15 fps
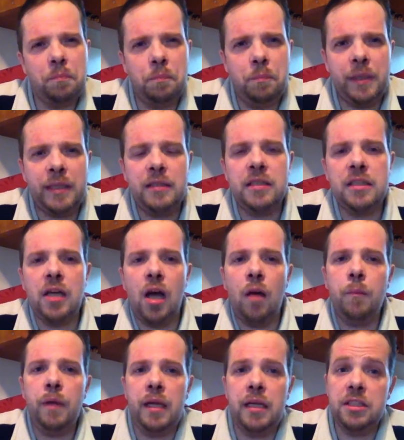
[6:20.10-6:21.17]
building
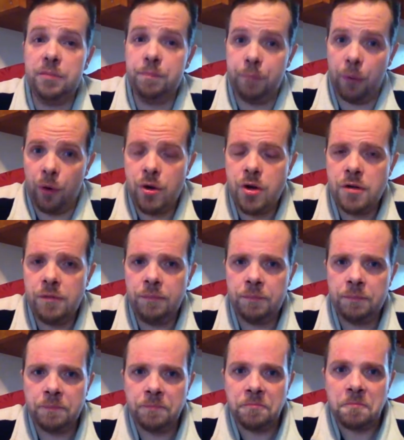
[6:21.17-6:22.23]
up in its burn,
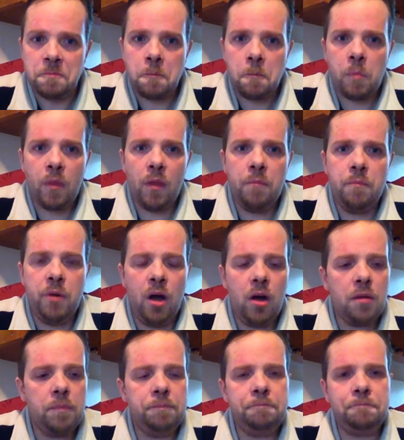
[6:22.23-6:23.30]

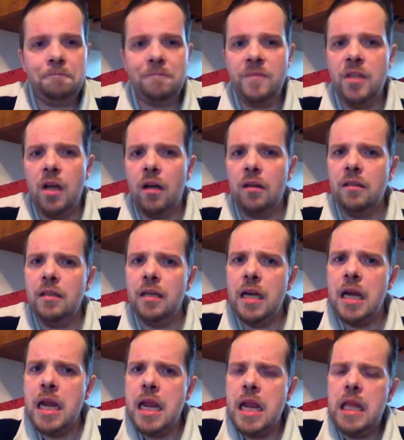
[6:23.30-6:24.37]
but not
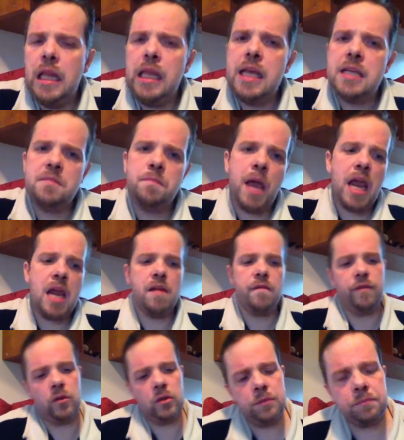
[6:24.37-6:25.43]
nearly as
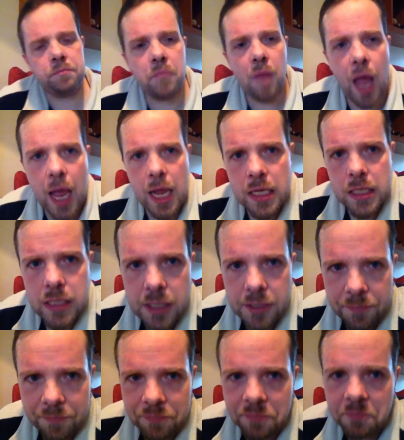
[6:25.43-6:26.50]
painful as
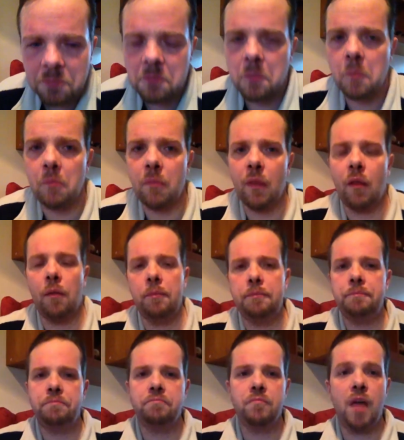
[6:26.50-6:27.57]

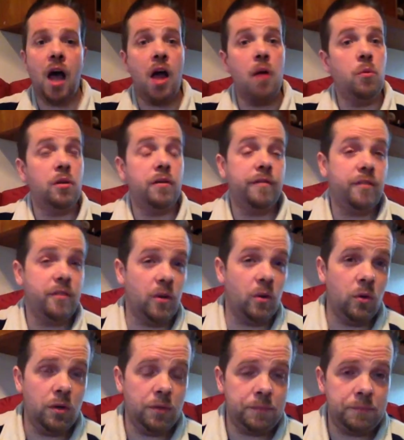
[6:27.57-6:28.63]
I would have
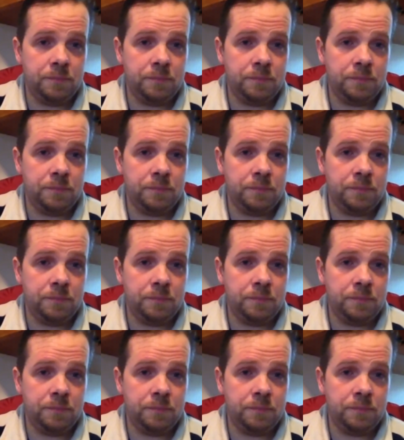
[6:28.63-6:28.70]
thought.